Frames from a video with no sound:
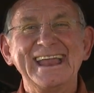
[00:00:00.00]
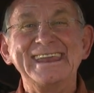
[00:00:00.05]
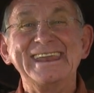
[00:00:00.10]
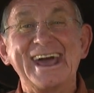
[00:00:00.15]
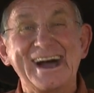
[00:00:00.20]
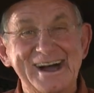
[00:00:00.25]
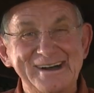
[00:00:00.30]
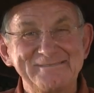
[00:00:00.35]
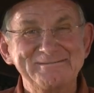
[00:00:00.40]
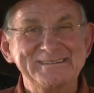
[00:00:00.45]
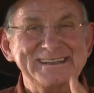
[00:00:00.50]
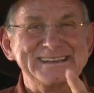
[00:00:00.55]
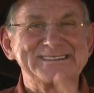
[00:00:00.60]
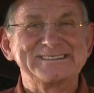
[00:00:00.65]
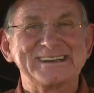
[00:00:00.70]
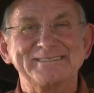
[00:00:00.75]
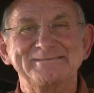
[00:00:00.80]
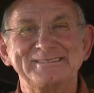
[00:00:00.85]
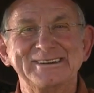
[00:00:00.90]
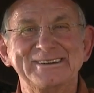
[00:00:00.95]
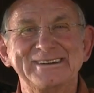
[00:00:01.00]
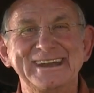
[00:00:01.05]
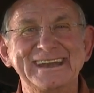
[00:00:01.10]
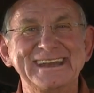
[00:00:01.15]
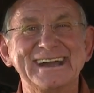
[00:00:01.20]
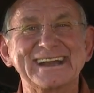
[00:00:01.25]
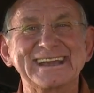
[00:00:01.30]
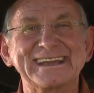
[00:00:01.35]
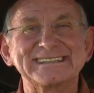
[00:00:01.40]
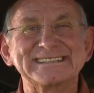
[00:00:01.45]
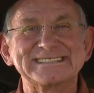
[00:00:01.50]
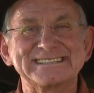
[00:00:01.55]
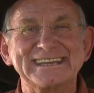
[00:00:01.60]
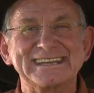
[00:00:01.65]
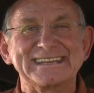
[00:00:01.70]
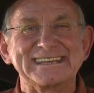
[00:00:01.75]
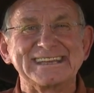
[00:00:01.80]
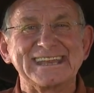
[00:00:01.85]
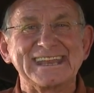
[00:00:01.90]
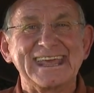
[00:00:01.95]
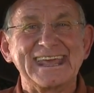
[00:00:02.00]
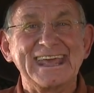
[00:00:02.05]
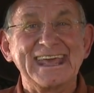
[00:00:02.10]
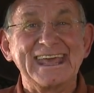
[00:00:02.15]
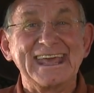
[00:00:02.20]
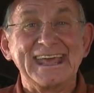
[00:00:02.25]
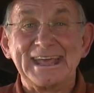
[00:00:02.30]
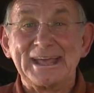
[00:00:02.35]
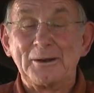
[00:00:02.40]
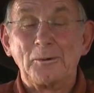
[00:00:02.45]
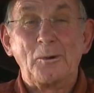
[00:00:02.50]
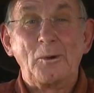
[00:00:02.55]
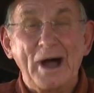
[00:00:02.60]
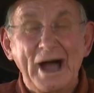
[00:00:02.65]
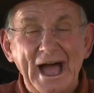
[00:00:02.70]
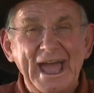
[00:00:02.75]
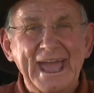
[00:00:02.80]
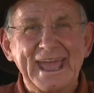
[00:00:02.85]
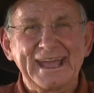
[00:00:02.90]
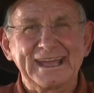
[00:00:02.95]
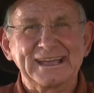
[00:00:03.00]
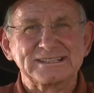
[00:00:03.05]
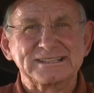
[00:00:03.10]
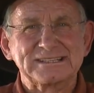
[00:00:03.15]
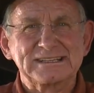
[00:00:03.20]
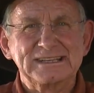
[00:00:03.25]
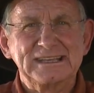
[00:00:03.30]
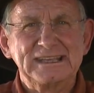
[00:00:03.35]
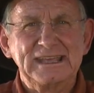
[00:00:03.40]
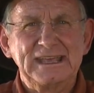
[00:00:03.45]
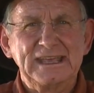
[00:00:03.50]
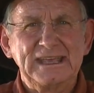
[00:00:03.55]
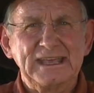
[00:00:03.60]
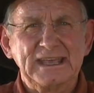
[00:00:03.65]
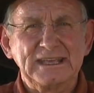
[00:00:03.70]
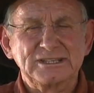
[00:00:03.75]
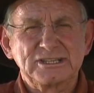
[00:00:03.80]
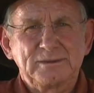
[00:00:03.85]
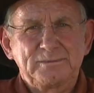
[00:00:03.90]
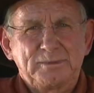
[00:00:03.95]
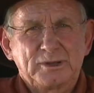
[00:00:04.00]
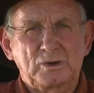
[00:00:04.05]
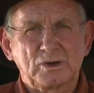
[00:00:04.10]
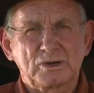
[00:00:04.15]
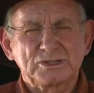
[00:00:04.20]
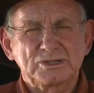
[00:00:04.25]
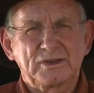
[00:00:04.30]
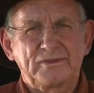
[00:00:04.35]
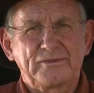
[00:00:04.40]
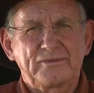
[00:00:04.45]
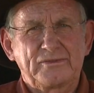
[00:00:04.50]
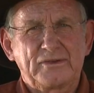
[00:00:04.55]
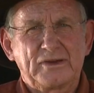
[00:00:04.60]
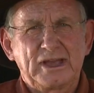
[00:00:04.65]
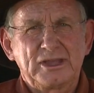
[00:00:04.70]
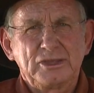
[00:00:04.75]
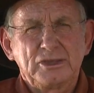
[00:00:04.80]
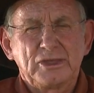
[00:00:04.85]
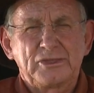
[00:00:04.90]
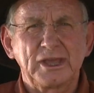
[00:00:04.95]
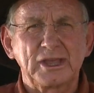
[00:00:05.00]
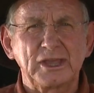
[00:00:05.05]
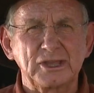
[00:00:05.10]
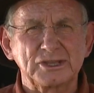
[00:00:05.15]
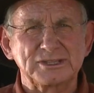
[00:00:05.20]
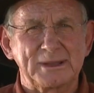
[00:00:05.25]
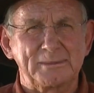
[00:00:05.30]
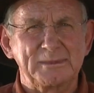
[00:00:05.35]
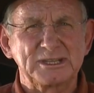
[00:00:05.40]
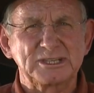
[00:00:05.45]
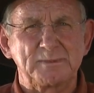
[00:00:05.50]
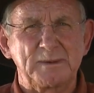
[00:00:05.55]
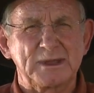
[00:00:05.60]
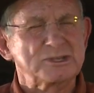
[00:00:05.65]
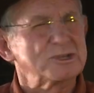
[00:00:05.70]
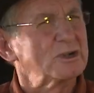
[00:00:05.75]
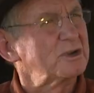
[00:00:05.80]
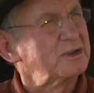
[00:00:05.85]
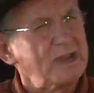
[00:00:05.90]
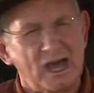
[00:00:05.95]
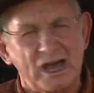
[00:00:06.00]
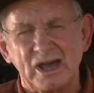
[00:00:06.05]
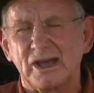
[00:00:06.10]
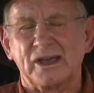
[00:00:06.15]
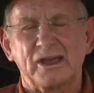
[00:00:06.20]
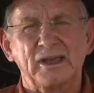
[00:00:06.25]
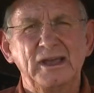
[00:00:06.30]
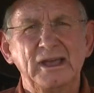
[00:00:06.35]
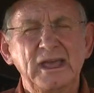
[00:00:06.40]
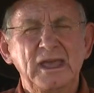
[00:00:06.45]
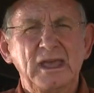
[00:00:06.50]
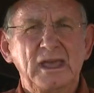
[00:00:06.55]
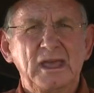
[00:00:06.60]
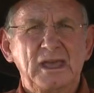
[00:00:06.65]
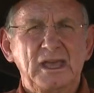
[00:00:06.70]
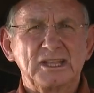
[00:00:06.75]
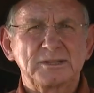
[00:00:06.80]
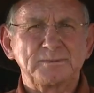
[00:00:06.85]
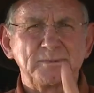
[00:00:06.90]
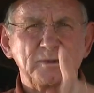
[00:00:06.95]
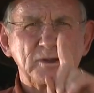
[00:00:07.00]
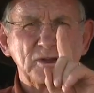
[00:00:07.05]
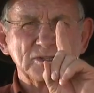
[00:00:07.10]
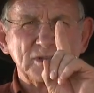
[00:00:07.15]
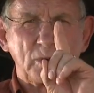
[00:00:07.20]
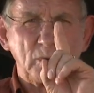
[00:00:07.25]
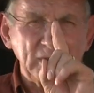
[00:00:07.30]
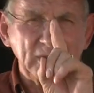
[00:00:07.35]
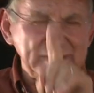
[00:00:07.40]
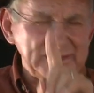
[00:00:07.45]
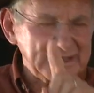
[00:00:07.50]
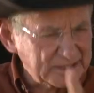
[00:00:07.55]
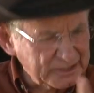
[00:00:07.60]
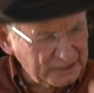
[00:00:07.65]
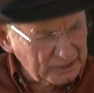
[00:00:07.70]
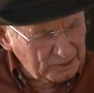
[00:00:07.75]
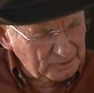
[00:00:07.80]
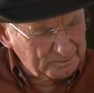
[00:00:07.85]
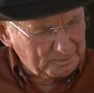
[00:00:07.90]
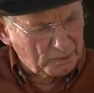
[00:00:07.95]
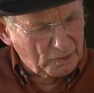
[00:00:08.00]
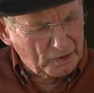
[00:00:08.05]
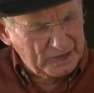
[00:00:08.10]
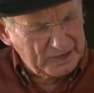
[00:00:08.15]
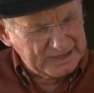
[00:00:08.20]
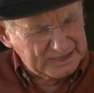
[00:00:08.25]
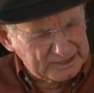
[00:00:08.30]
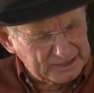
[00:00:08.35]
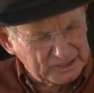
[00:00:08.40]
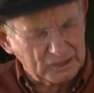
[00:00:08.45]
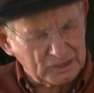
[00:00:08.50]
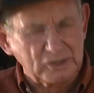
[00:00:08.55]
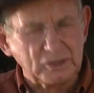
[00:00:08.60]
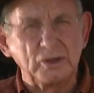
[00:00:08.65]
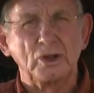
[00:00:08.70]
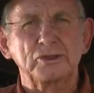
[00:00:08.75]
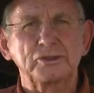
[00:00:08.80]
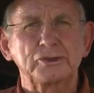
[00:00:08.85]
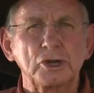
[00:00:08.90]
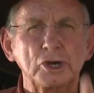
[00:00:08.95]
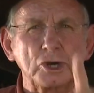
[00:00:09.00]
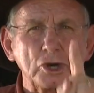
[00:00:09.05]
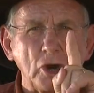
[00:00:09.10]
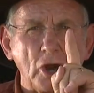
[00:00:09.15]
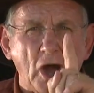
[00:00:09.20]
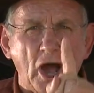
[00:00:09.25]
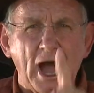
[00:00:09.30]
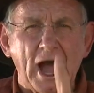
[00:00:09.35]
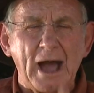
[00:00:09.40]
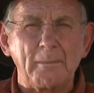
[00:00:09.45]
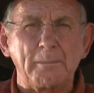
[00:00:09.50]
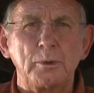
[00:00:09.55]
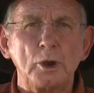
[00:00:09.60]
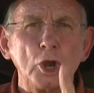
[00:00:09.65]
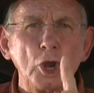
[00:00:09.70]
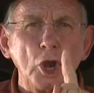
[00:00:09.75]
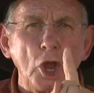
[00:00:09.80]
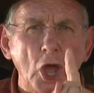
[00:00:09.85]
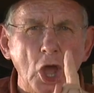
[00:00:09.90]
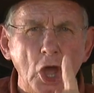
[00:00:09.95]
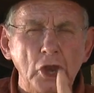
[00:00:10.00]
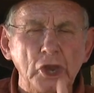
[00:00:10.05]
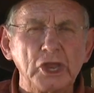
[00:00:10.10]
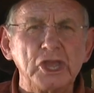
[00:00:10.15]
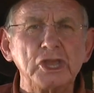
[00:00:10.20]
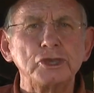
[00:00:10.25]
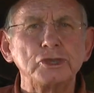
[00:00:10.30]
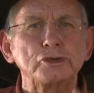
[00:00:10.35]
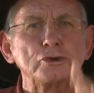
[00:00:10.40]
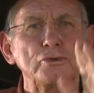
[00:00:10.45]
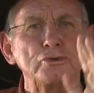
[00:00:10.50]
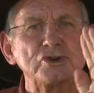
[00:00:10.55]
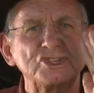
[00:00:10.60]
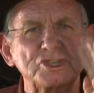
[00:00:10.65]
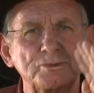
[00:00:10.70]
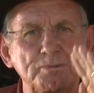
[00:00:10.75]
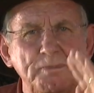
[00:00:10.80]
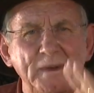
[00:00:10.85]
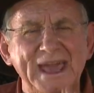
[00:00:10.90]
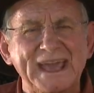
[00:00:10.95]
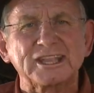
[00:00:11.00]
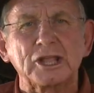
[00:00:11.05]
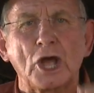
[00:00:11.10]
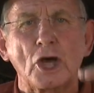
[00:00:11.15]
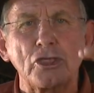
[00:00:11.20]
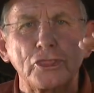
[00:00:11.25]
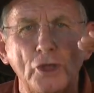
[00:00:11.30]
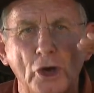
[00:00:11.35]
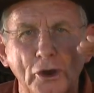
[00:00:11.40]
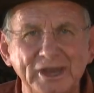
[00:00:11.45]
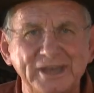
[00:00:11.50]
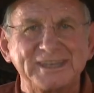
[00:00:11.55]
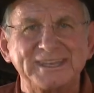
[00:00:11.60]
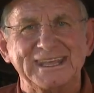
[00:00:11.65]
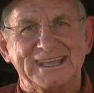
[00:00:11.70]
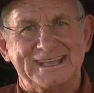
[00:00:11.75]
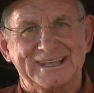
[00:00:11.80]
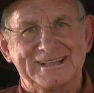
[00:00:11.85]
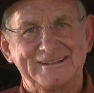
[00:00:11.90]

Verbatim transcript: Now I'm in trouble already. I can see it. Why, Angus? Is it because of uh, you think you're something special? No. It's because I want that little boy, that little girl to grow up learning to respect authority.